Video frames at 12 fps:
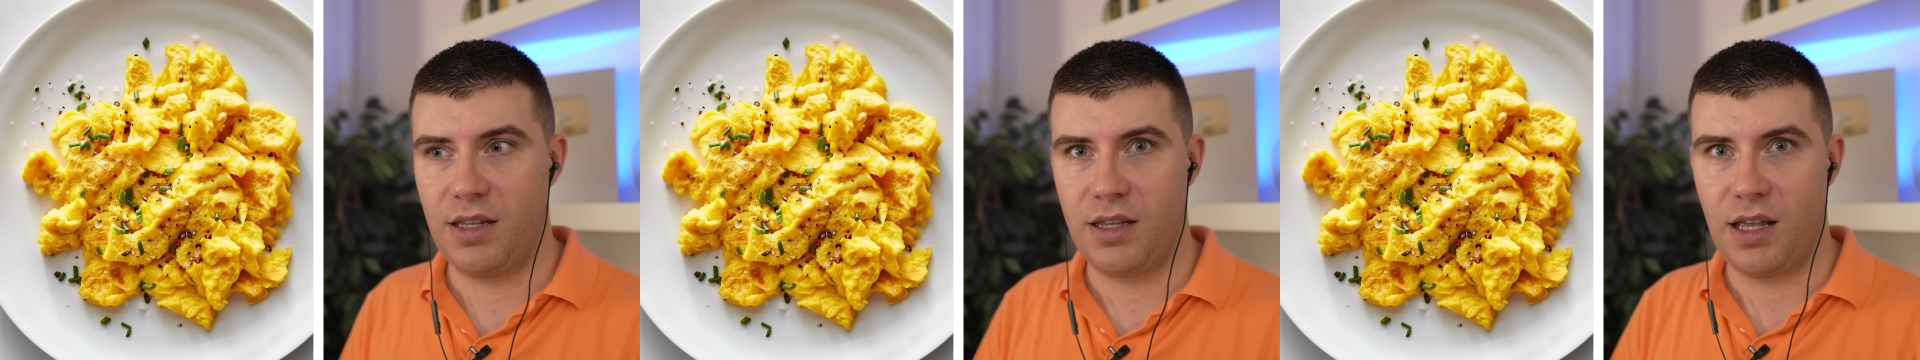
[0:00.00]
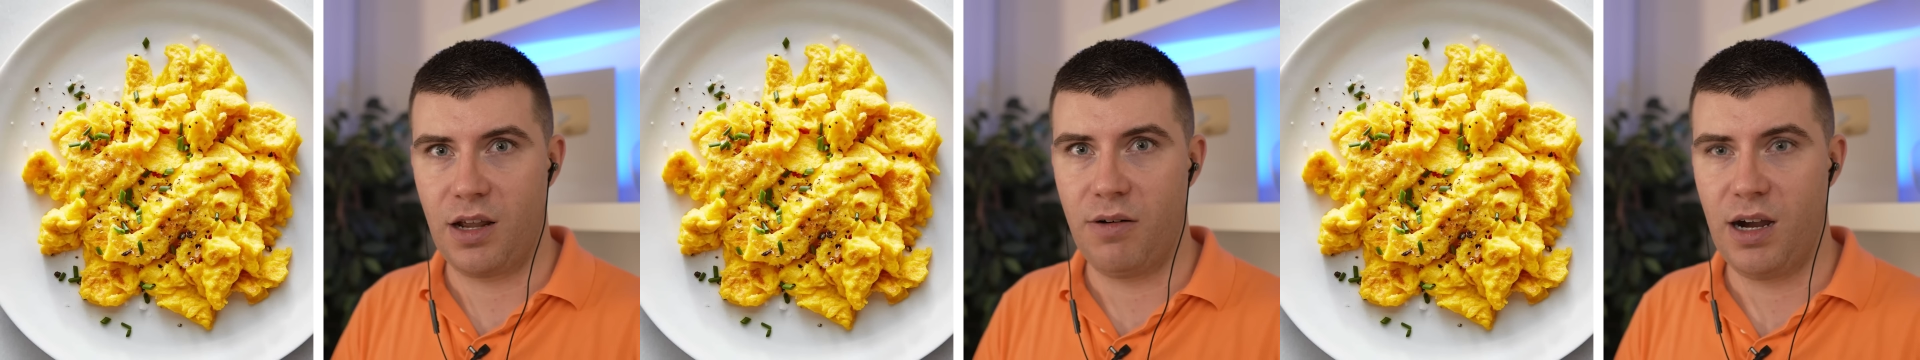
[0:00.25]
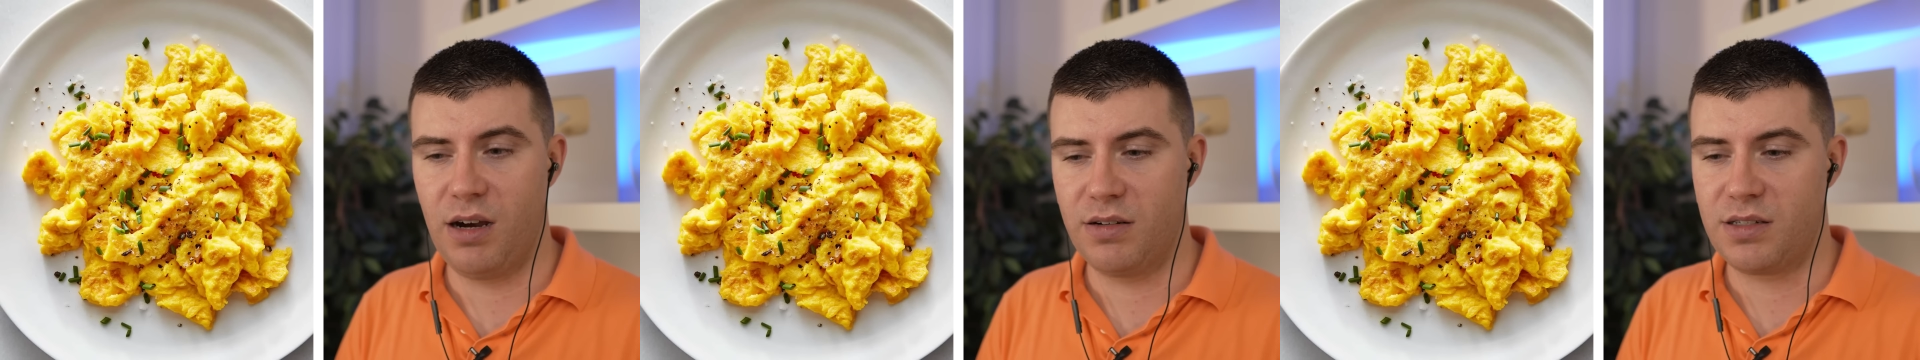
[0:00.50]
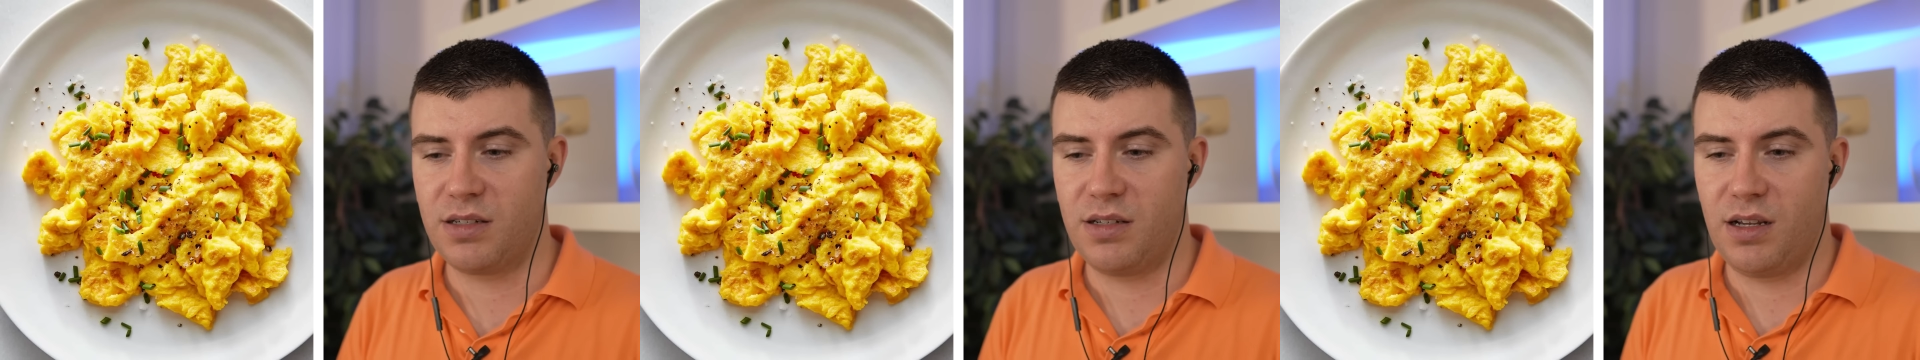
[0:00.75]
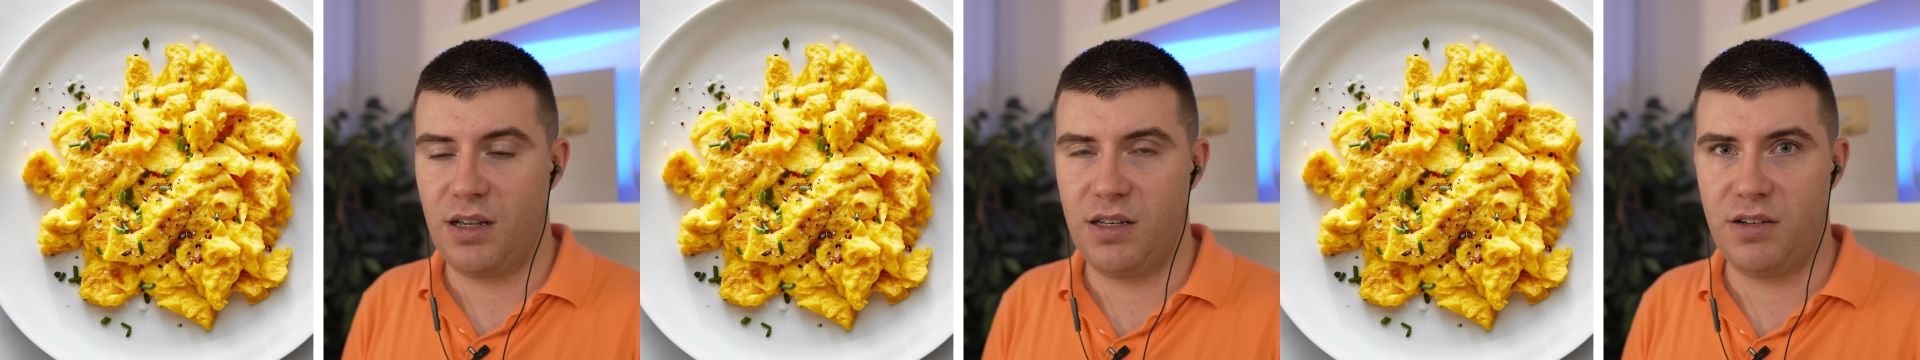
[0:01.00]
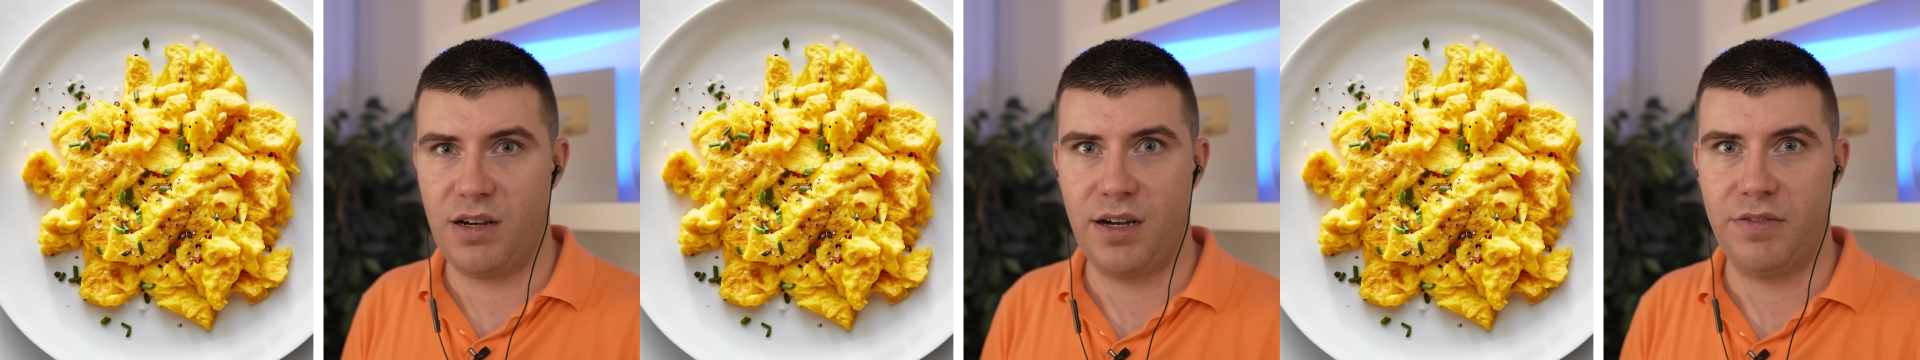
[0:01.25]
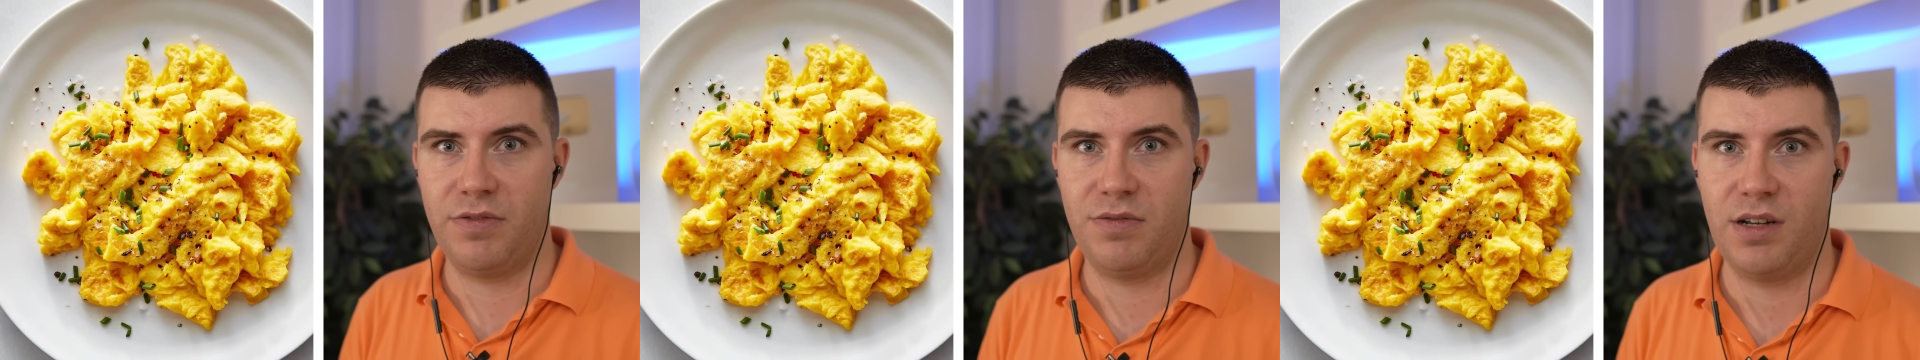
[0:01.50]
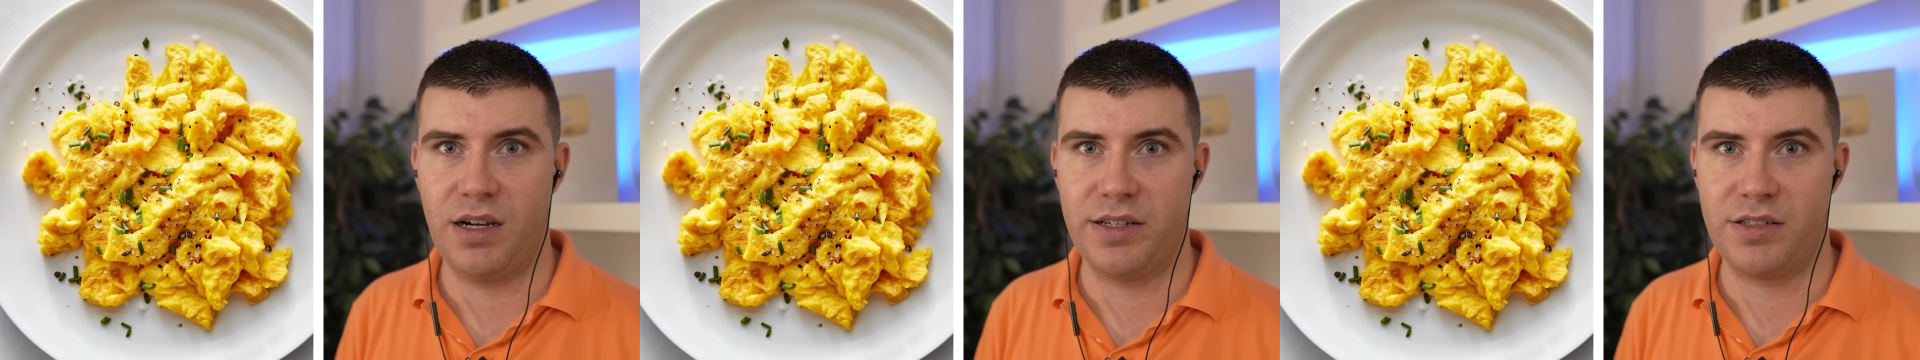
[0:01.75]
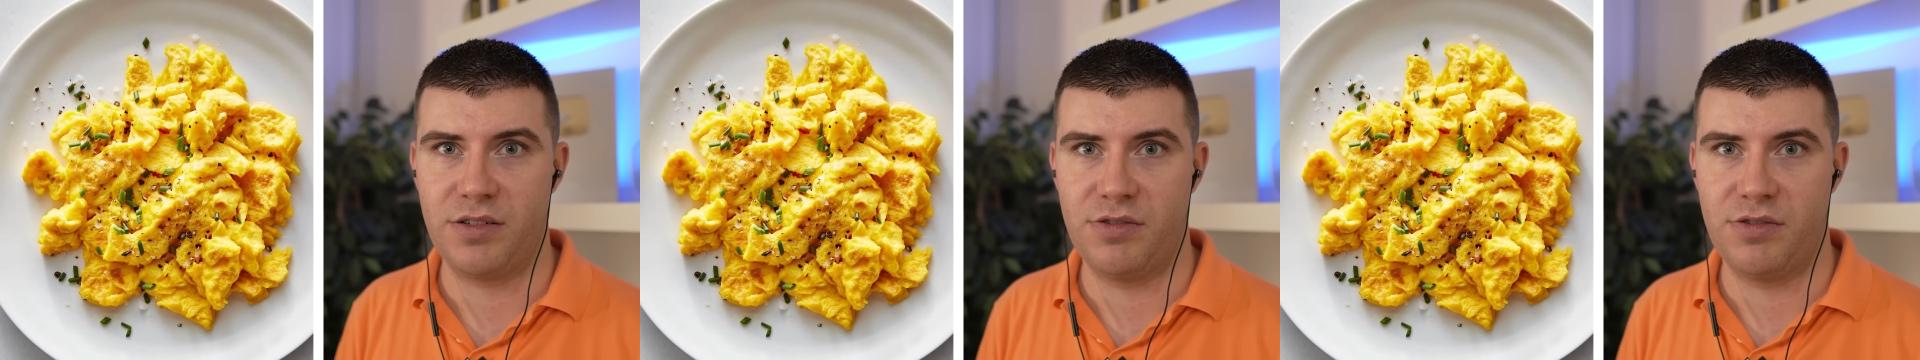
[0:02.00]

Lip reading: they go out, and you have nice